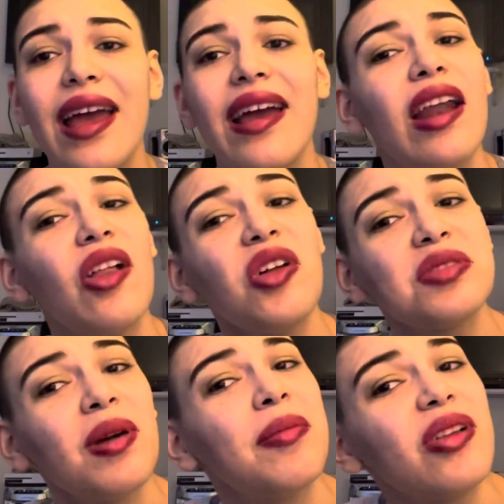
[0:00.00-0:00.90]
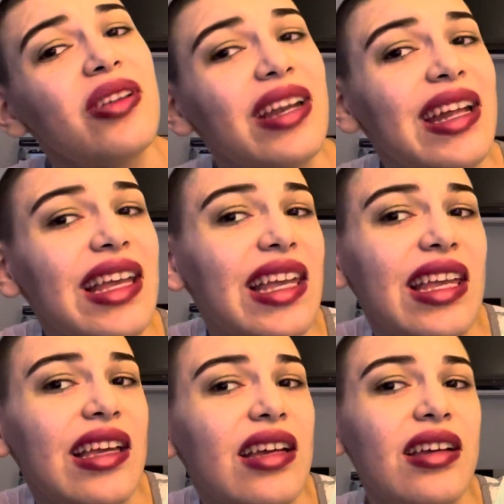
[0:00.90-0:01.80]
And I lost my ability to
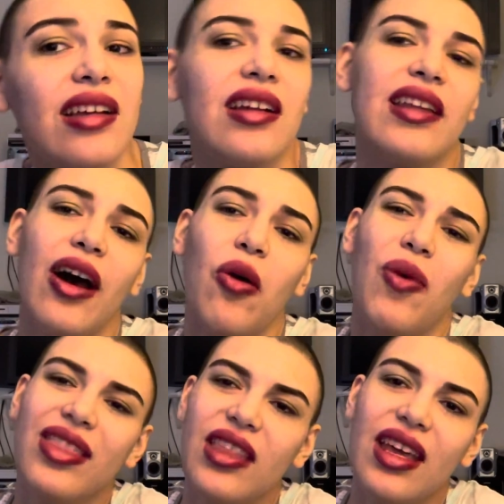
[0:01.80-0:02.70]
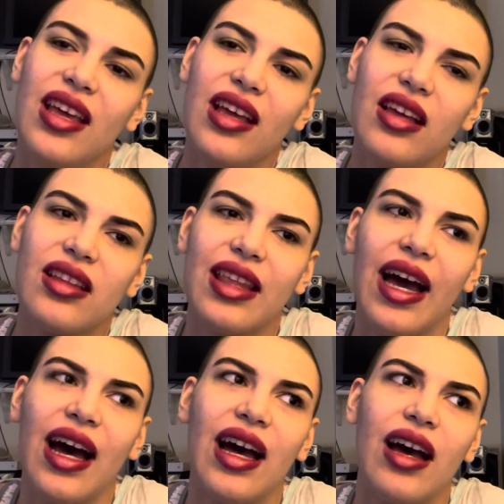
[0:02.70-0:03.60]
eat. Now, one thing
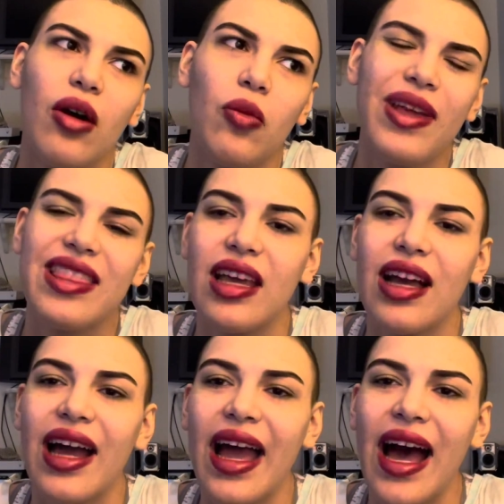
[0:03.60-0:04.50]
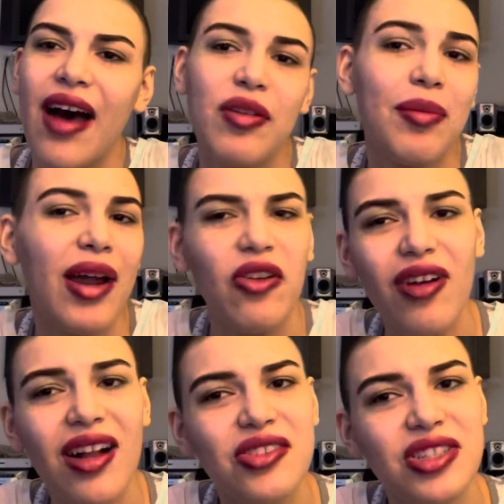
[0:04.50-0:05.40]
that we think I have, and my
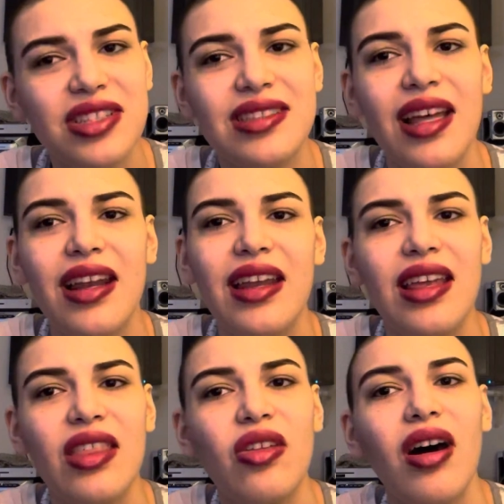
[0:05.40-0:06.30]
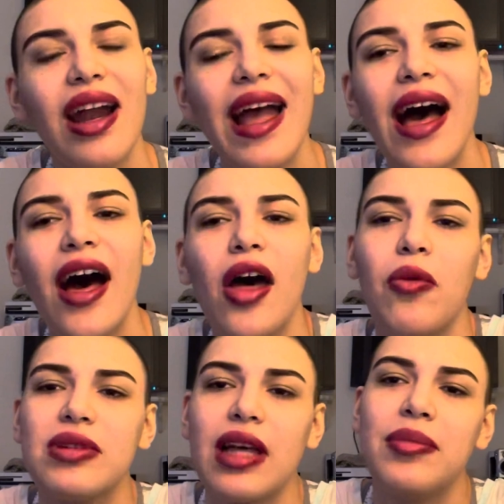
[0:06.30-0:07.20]
neurologist said he thought I had,
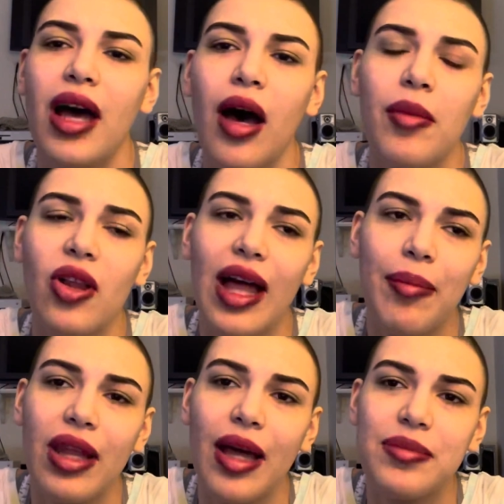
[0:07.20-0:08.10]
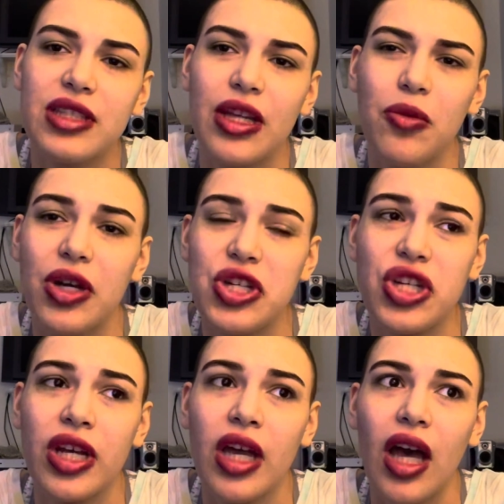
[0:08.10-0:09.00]
was abdominal epilepsy, which
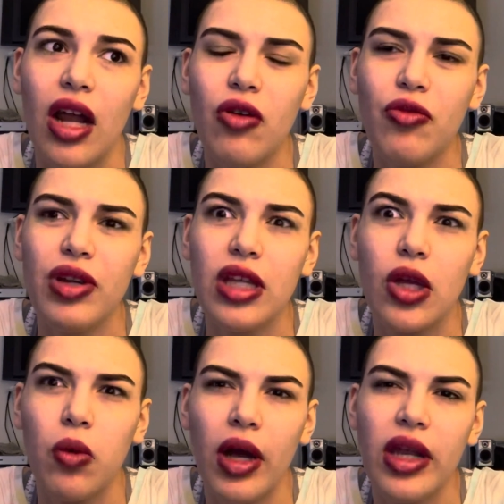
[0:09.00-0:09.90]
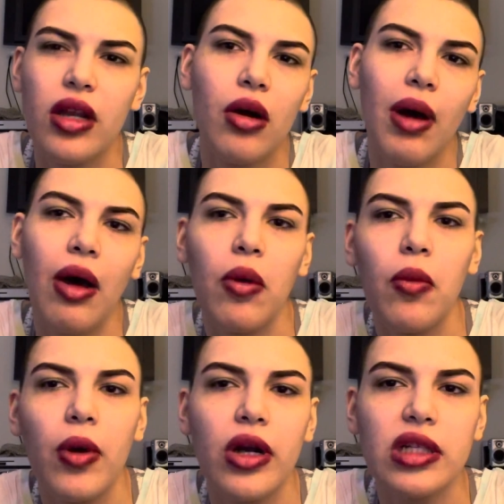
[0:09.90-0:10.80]
I don't really quite know how it
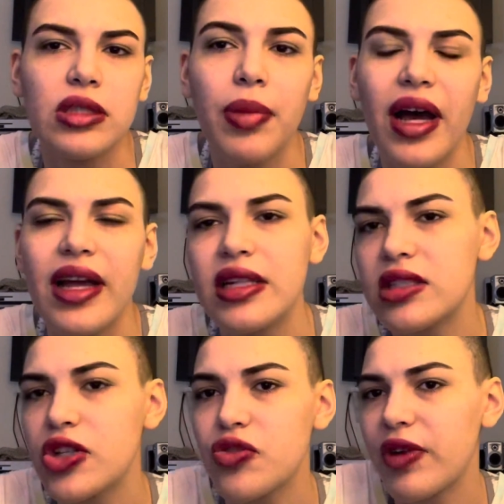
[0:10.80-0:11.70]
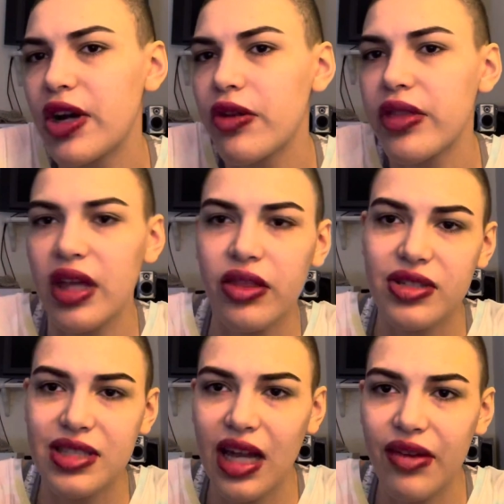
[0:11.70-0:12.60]
works, but it's such a rare thing. There's
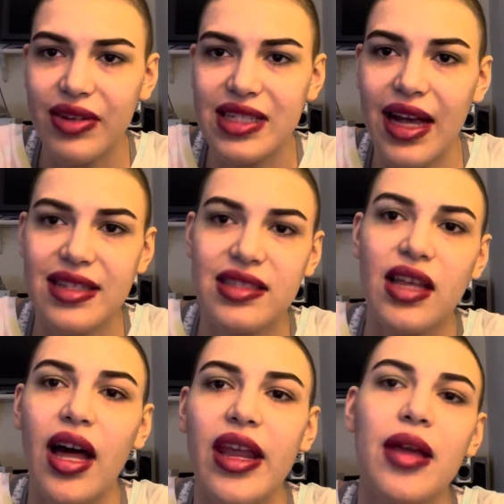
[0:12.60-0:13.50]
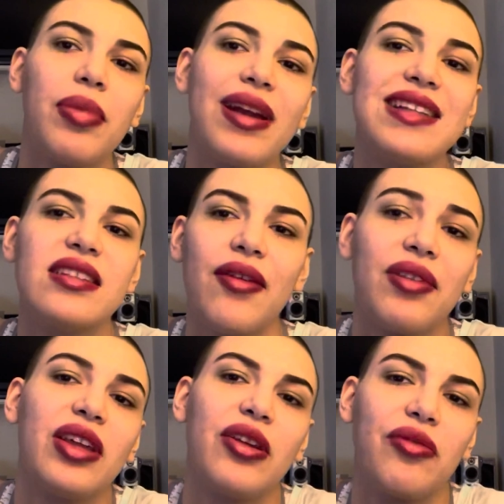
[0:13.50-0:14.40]
not even tests on it, but it's
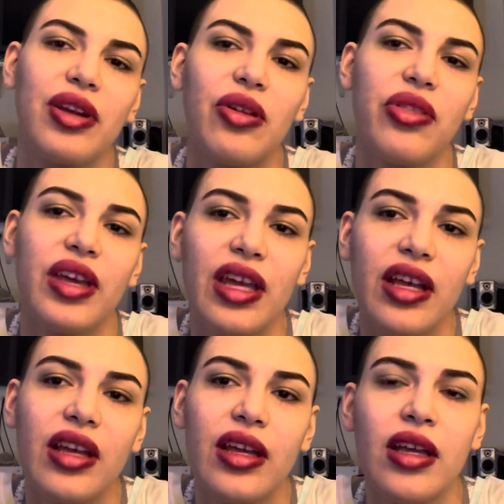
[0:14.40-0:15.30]
definitely a real thing.